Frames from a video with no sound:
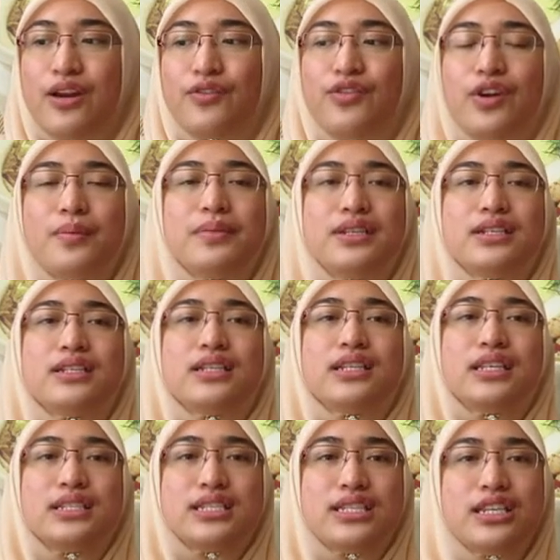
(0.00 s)
from the
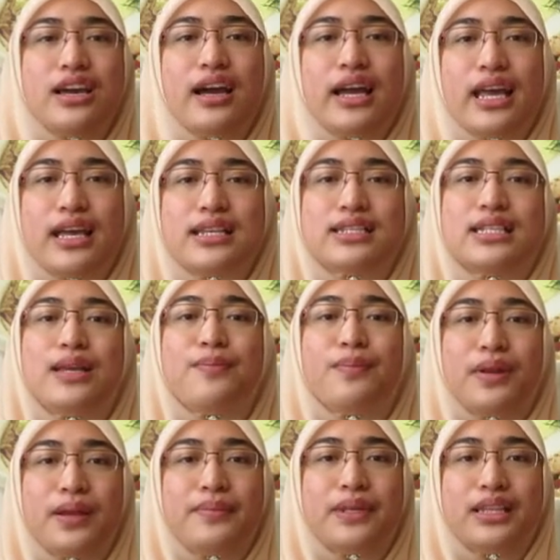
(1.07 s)
GIS
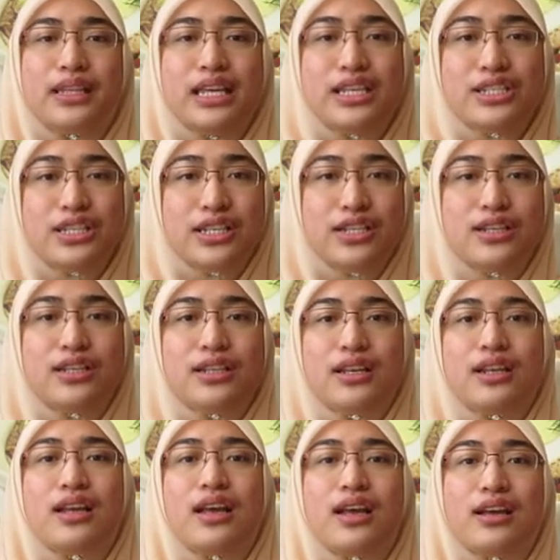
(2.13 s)
implementation
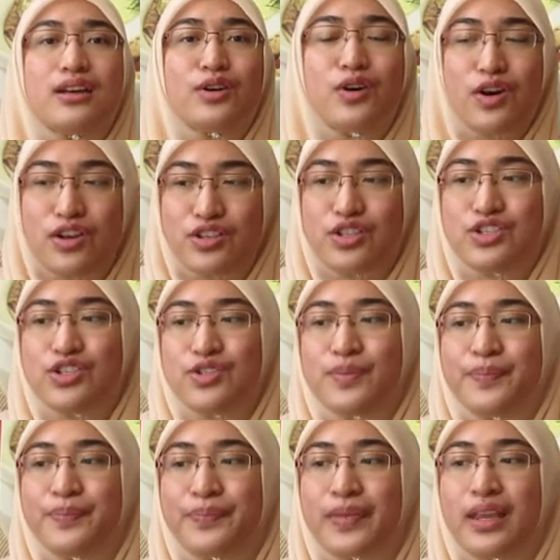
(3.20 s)
cost.
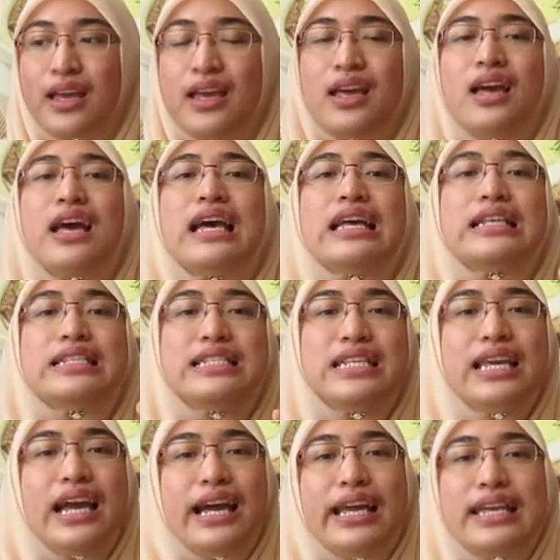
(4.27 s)

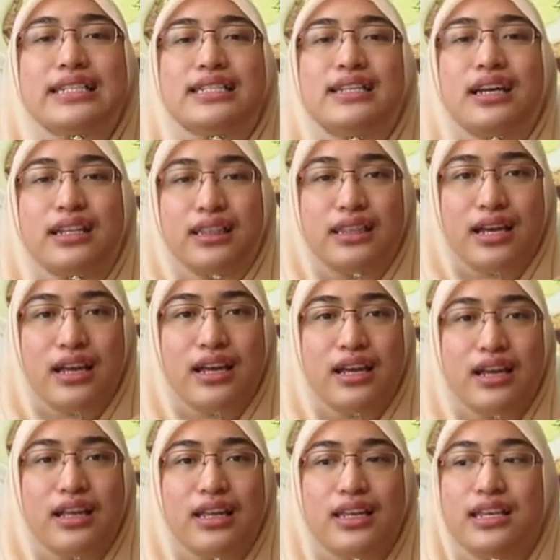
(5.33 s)
GIS data
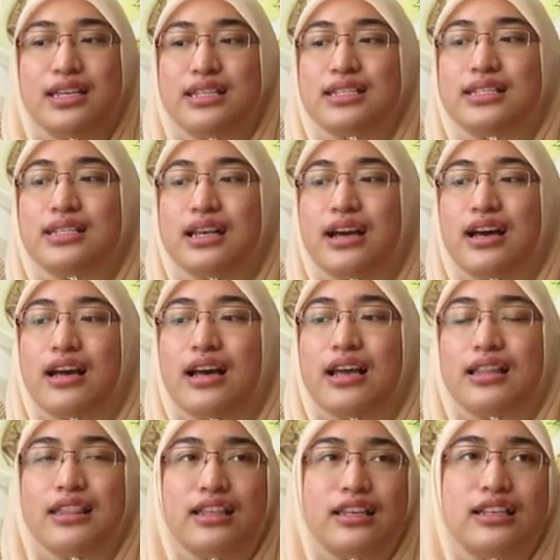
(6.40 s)
is
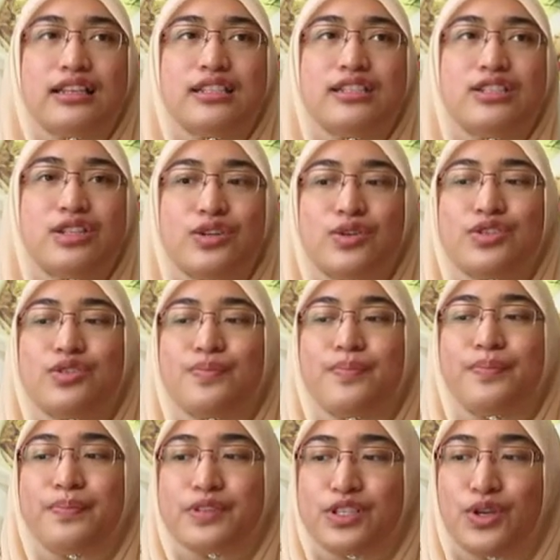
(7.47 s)
the
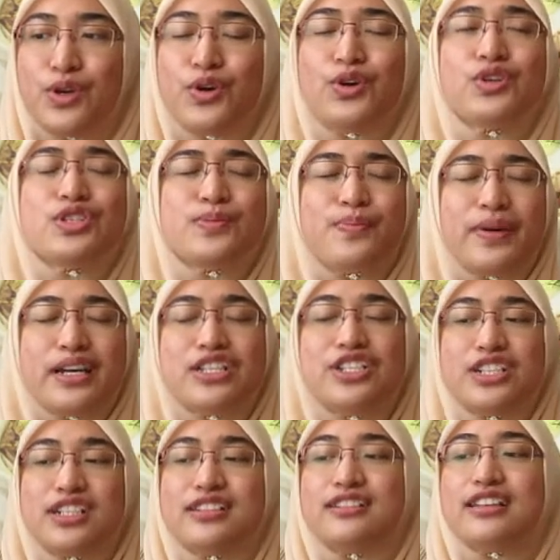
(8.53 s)

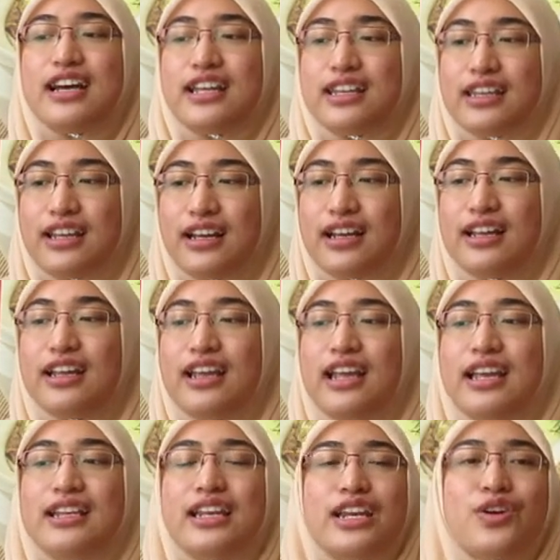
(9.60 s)
geospatial data
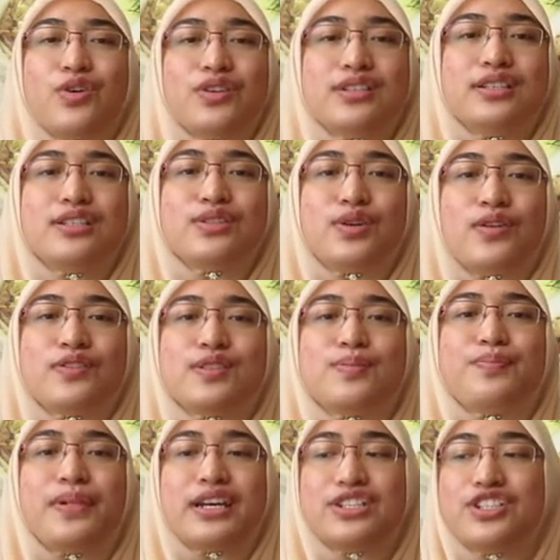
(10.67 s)
that consists of
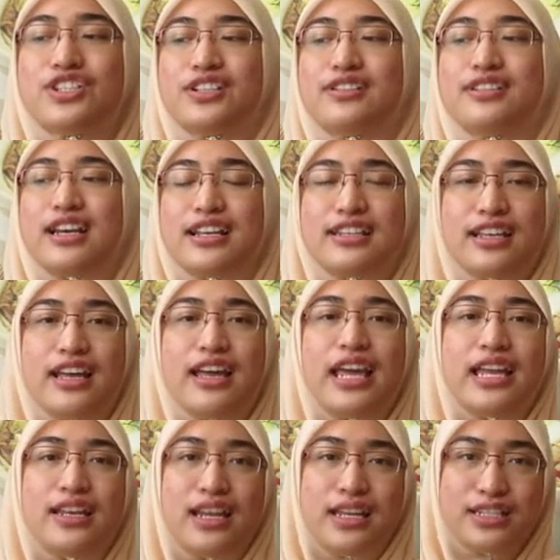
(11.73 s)
spatial data
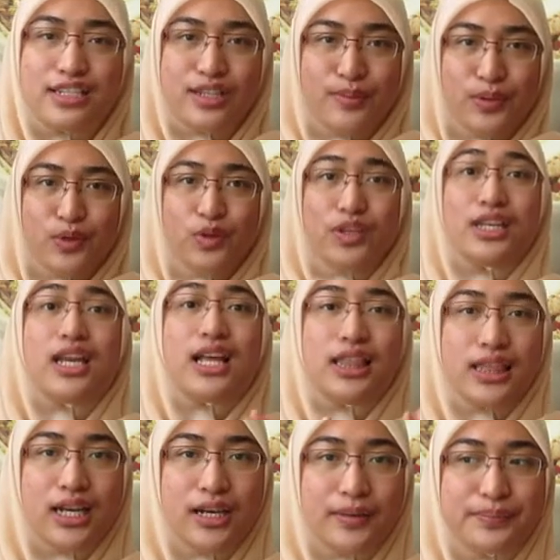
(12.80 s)
and attribute
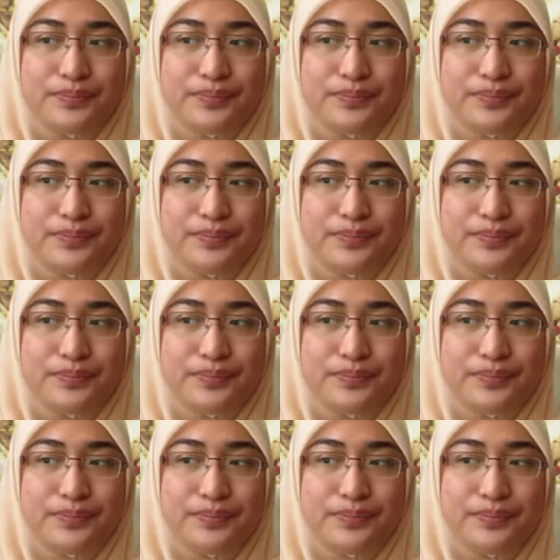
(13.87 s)
data.